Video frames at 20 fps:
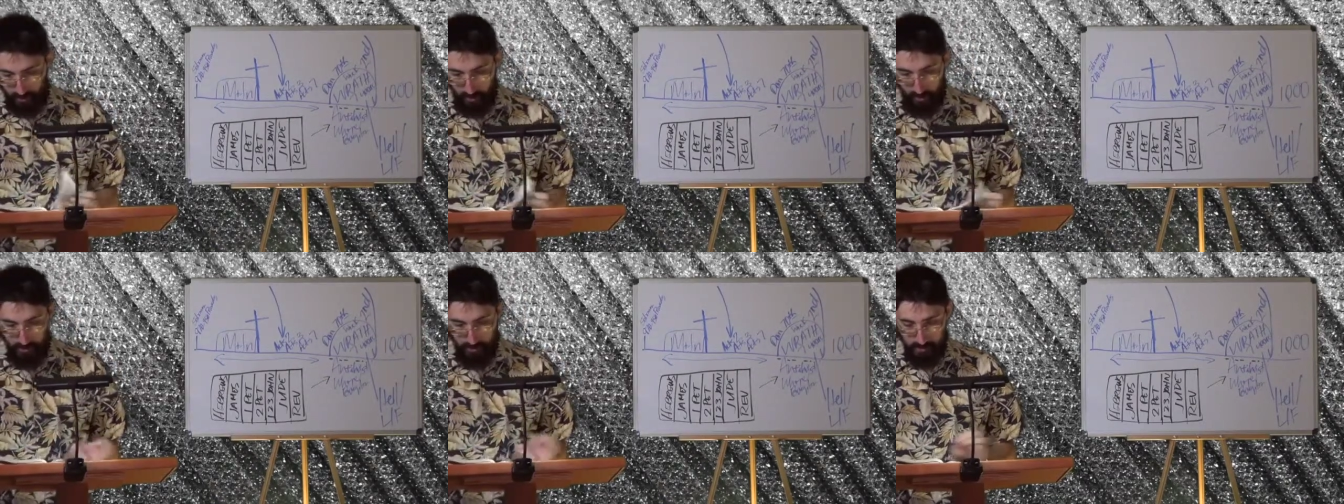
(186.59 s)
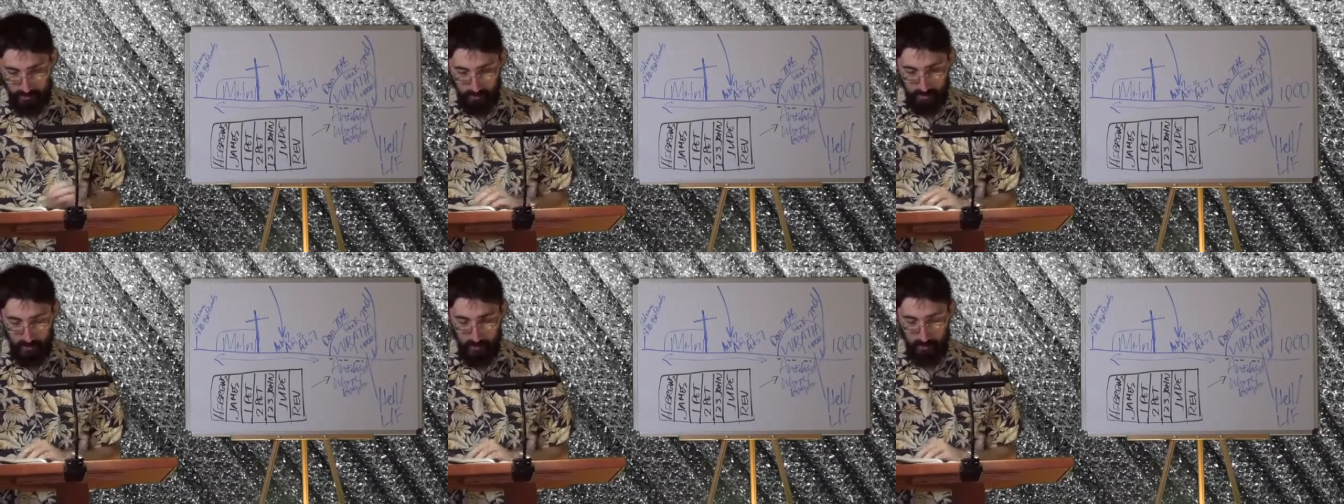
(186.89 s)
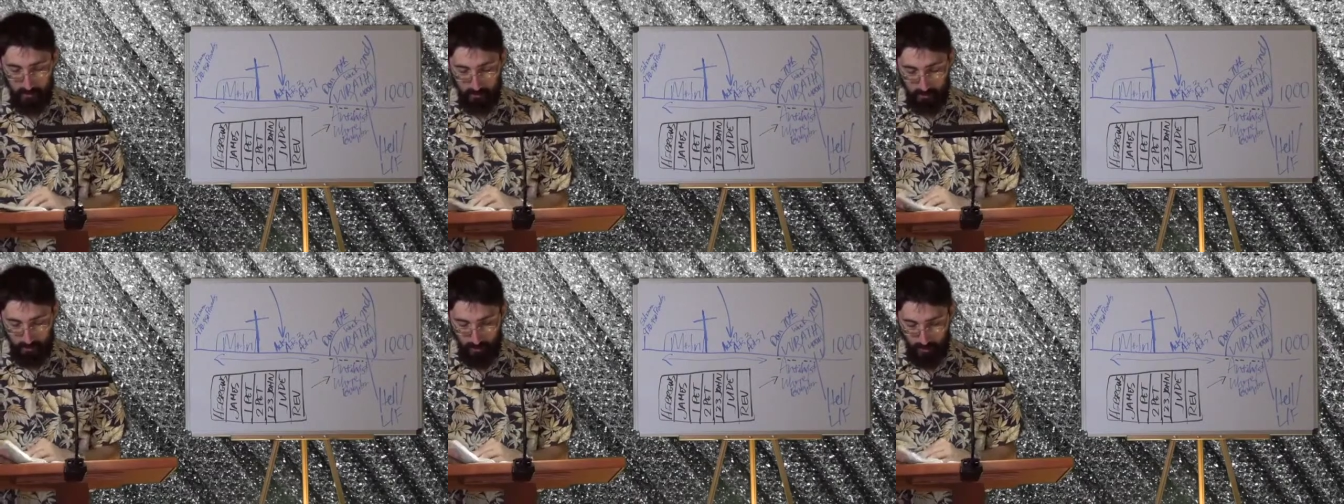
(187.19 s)
go to
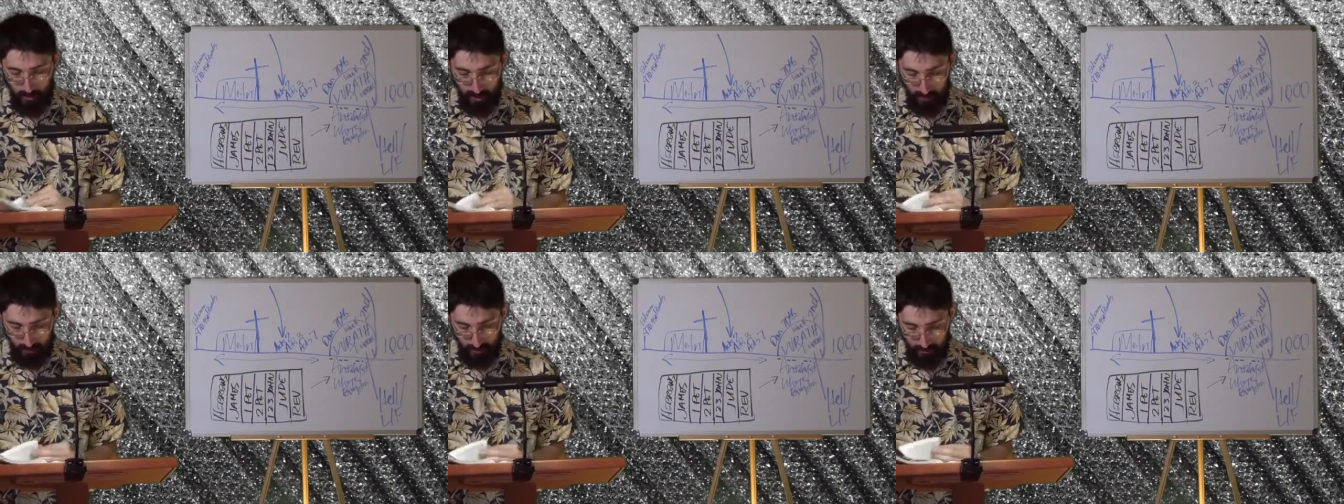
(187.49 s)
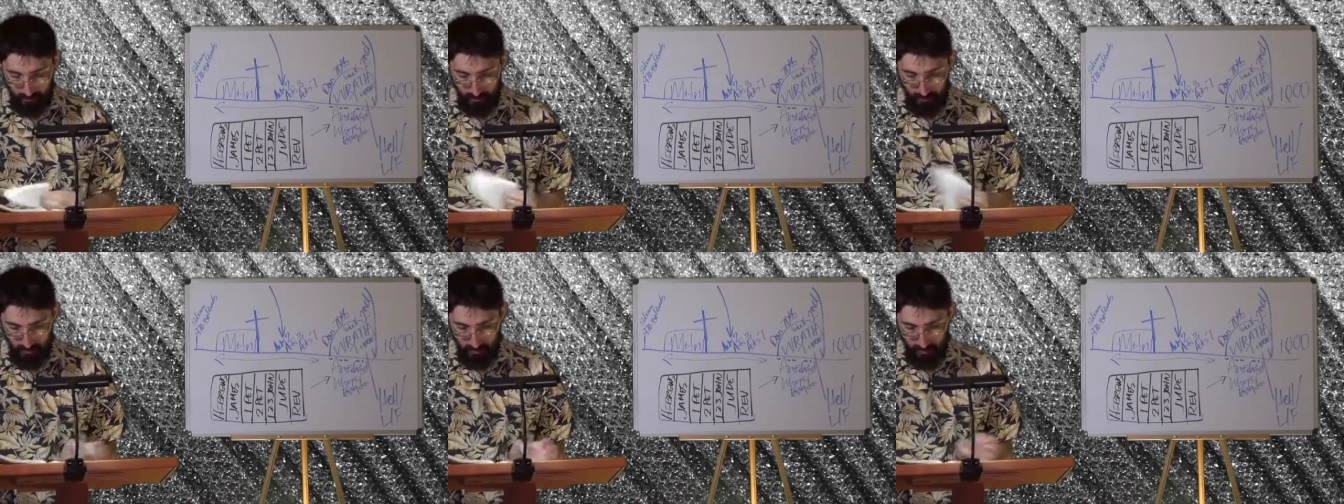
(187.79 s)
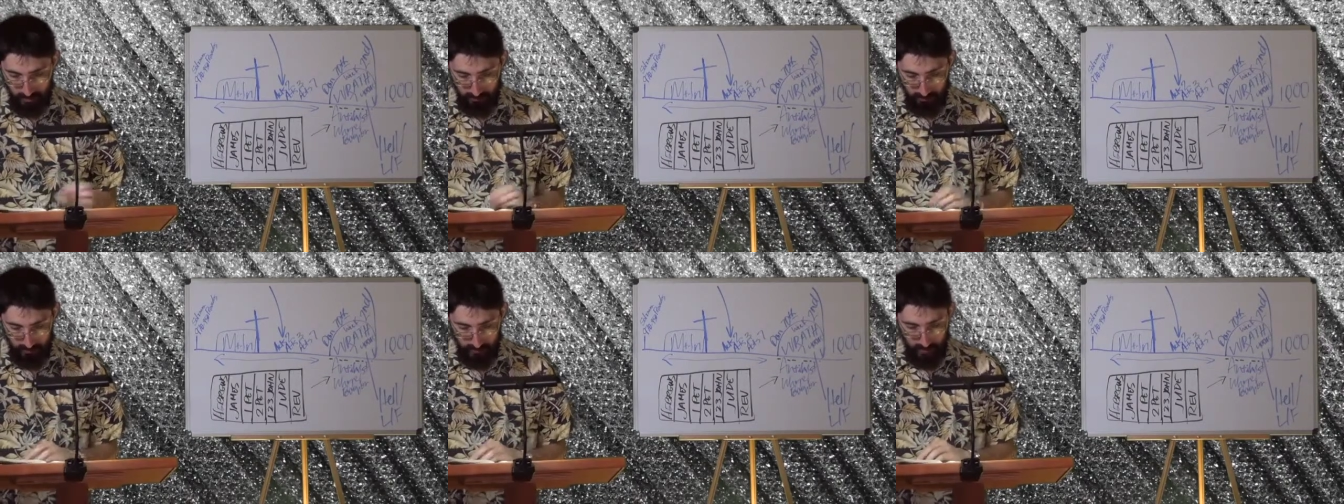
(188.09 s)
2
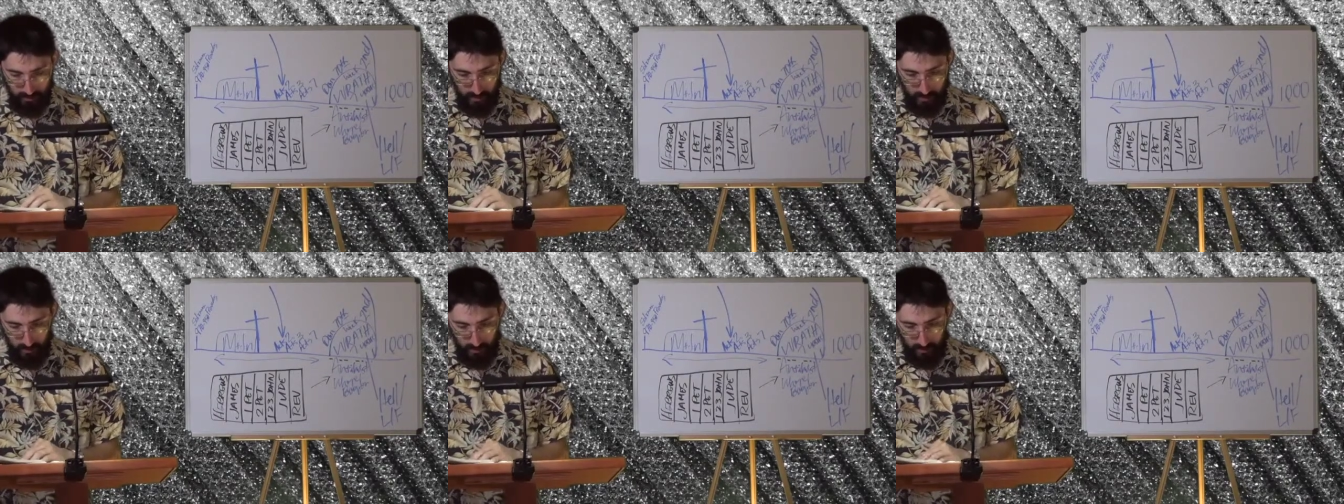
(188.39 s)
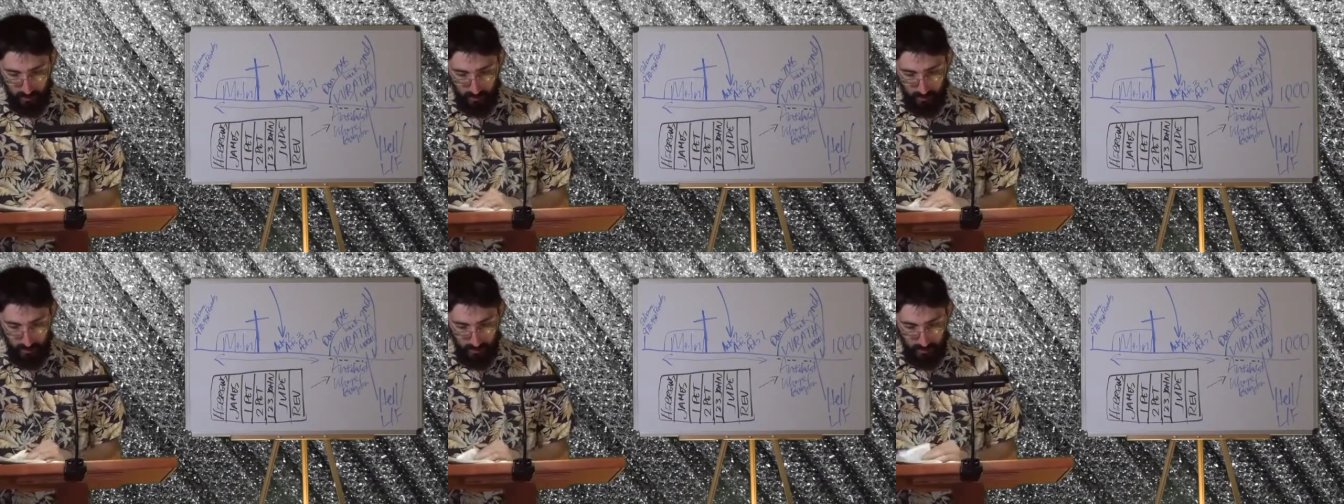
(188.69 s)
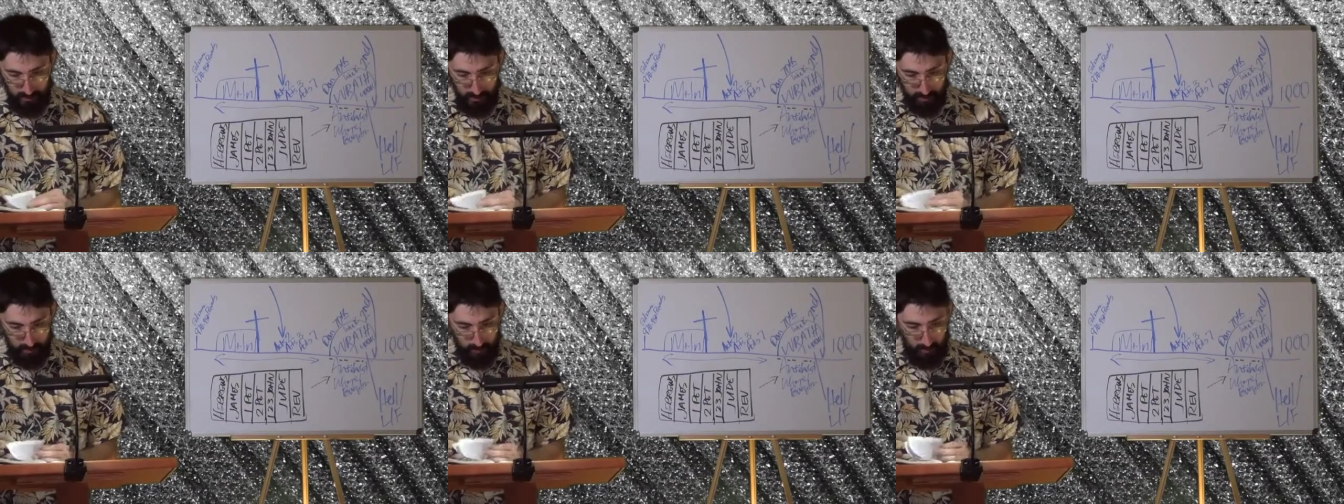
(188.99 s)
Chronicles.
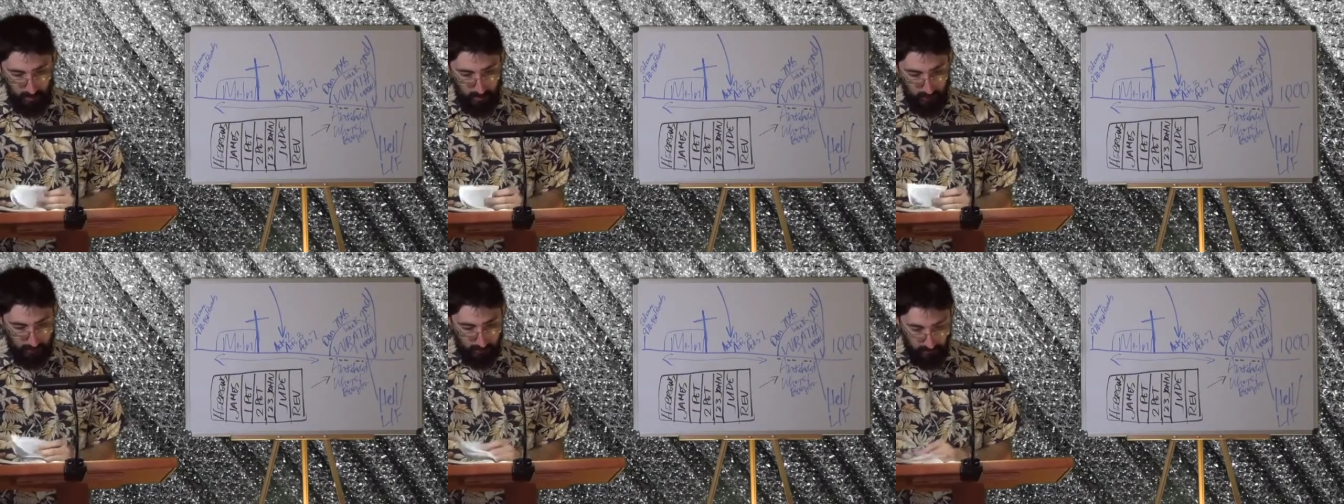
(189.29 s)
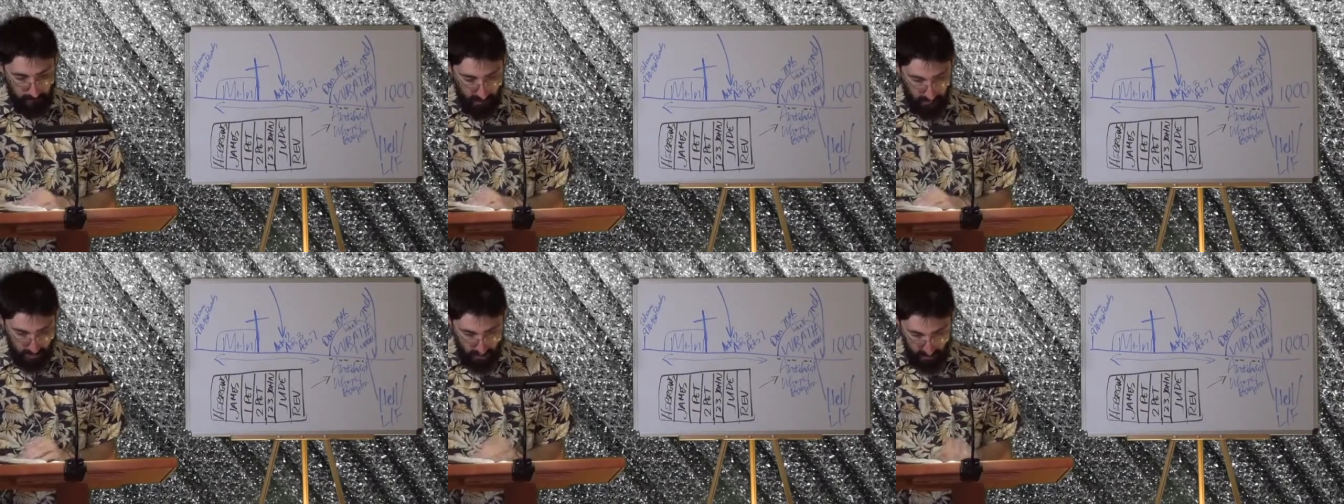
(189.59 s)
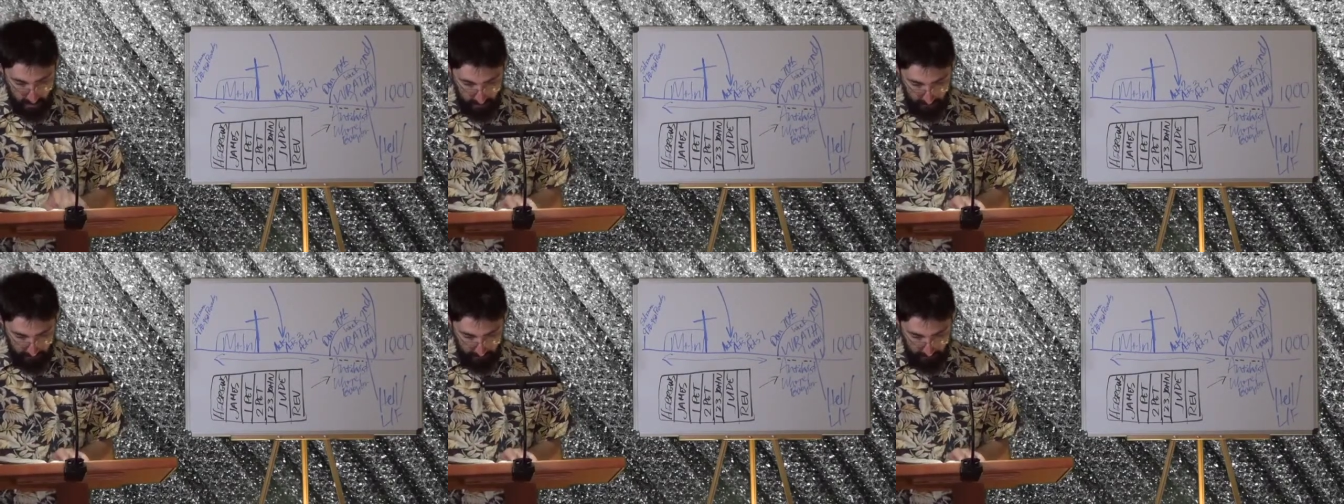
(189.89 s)
There's more information